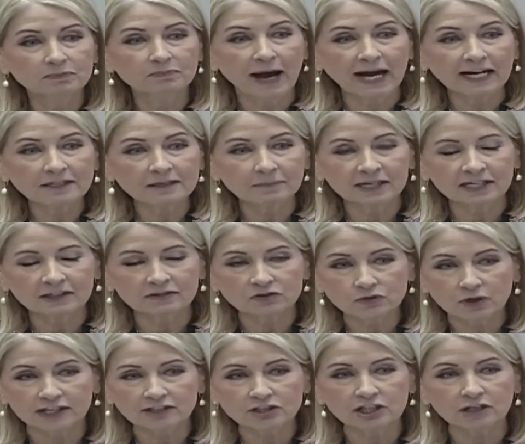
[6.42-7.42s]
Biden
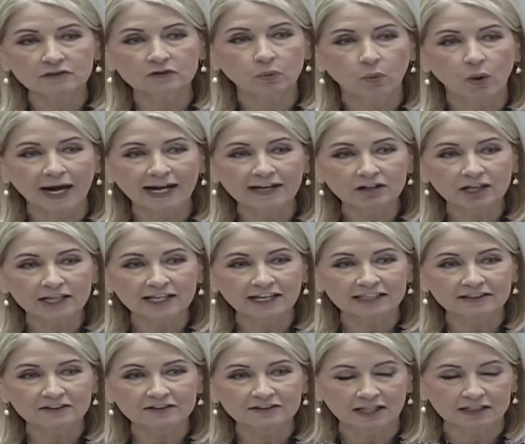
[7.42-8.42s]
administration is wildly
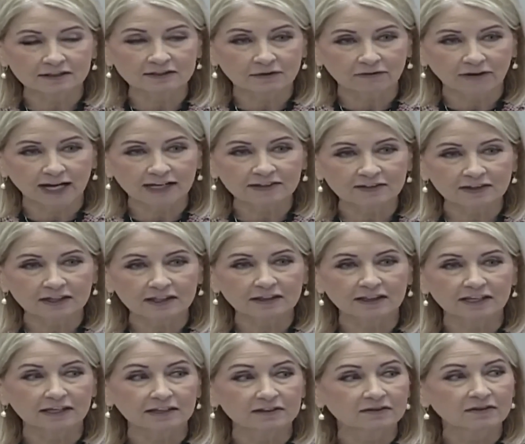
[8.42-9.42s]
incentivizing
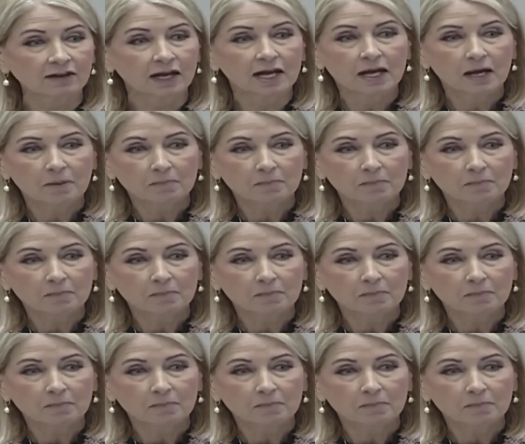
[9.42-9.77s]
these